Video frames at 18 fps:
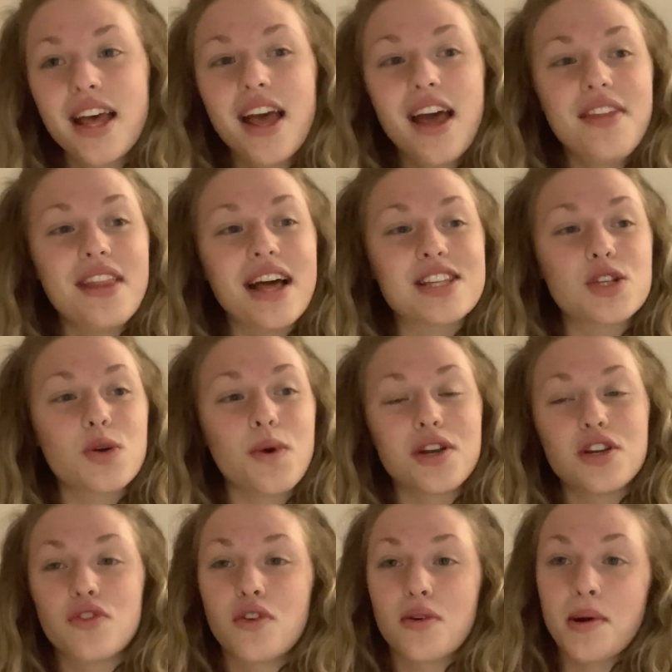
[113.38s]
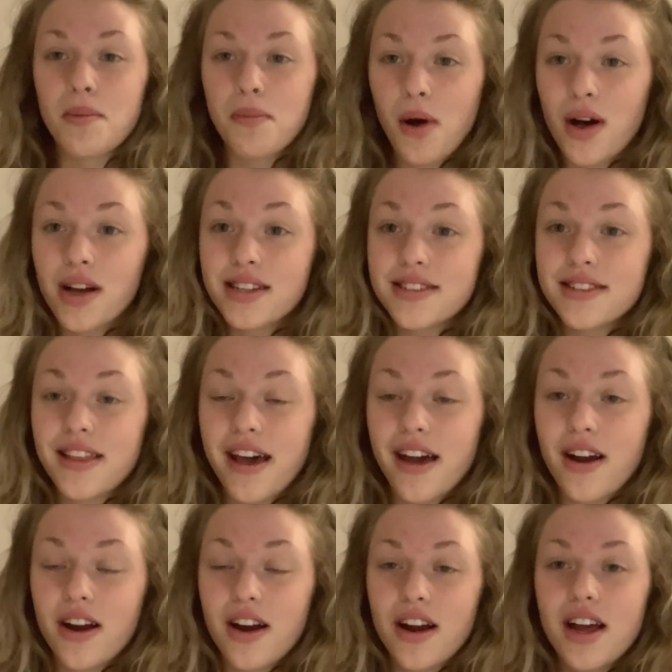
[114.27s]
That's going to form a bond
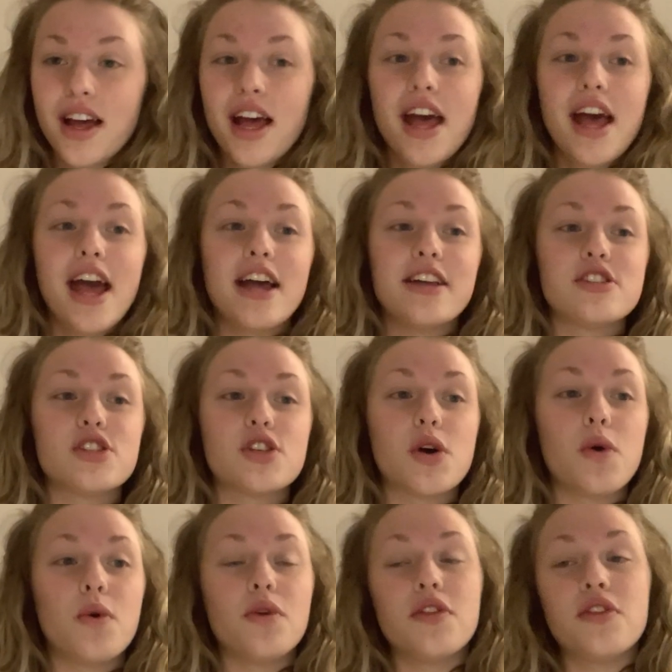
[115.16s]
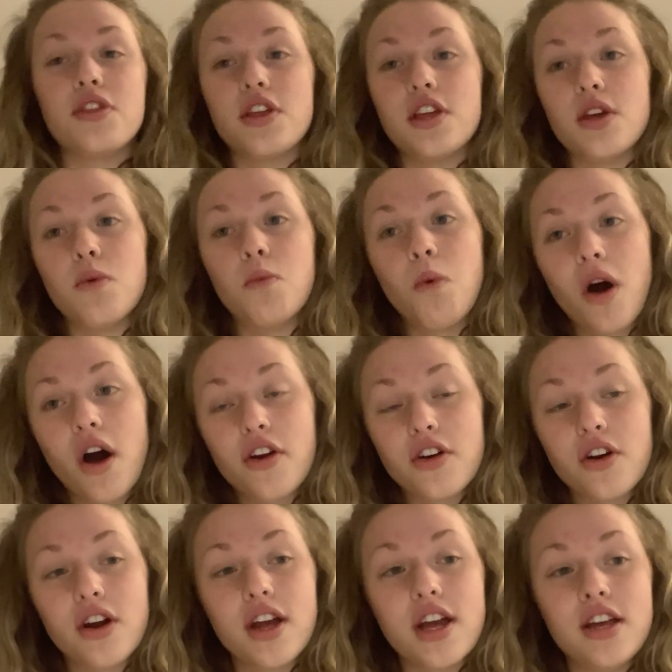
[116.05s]
there, and so the
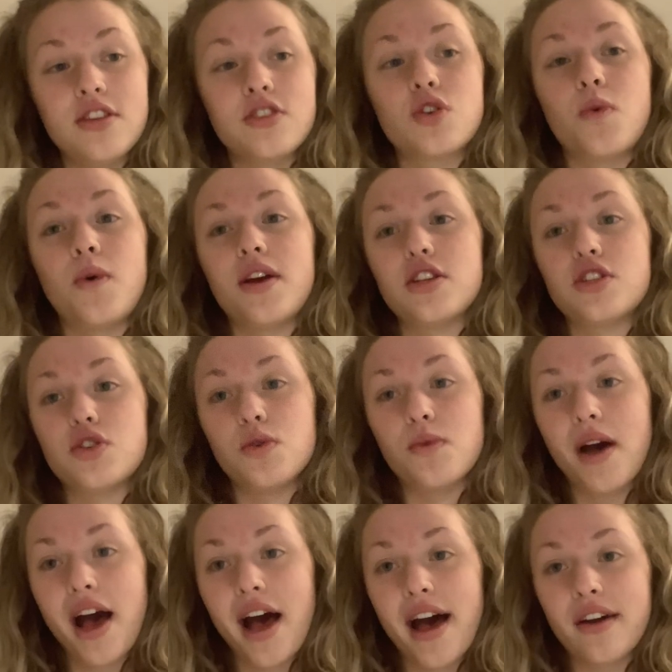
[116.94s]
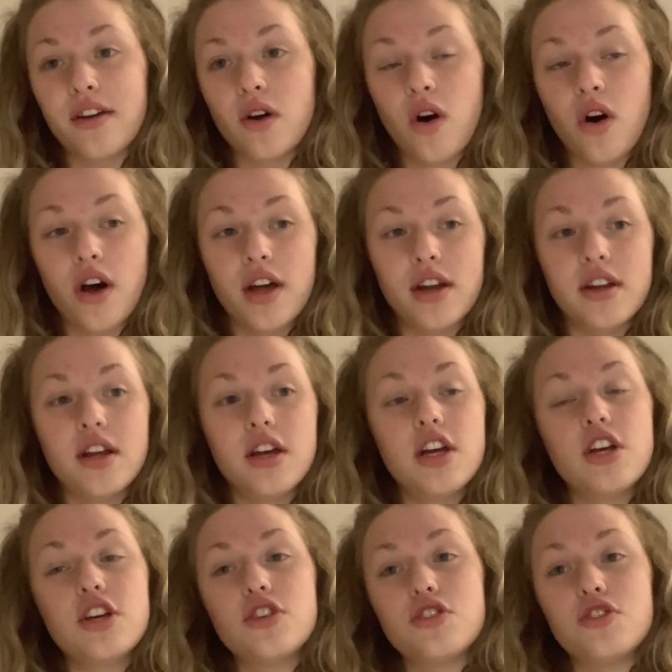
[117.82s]
water is going to add on
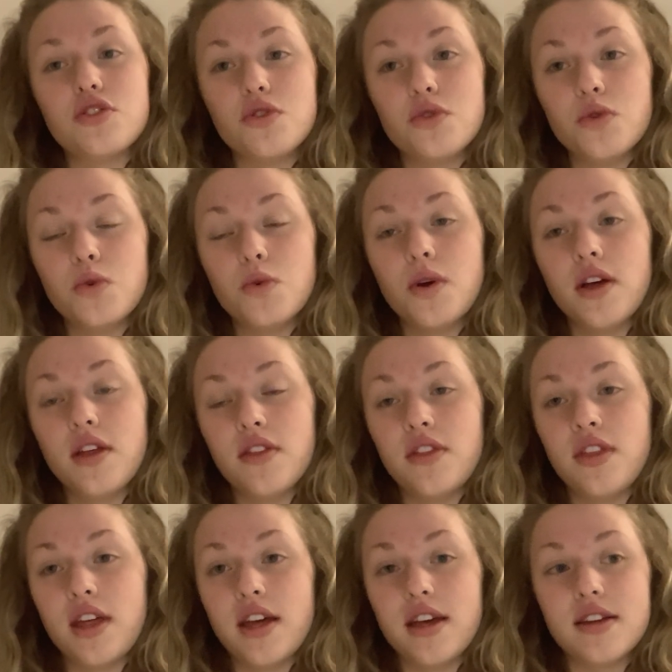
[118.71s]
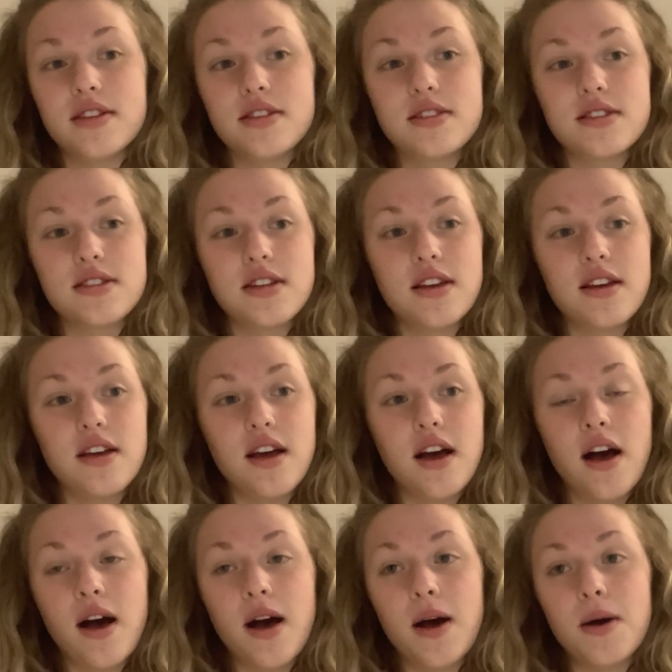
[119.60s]
to this
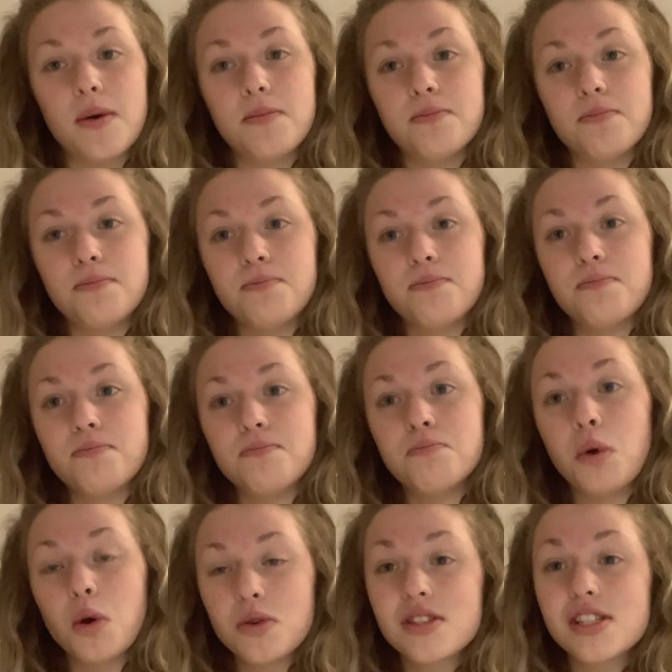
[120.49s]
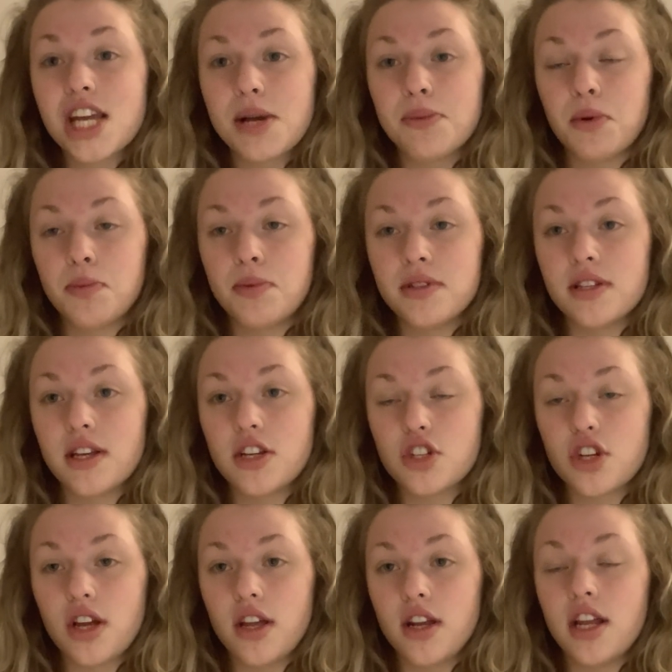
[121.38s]
most stable
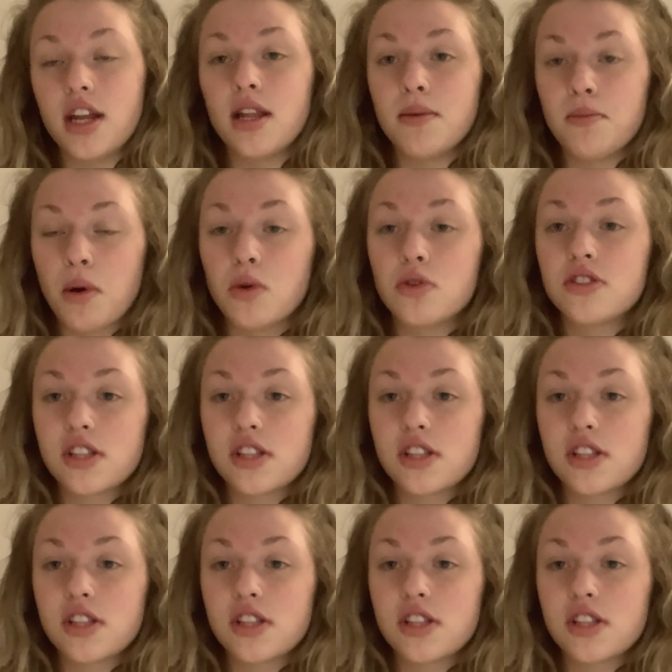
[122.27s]
position and the most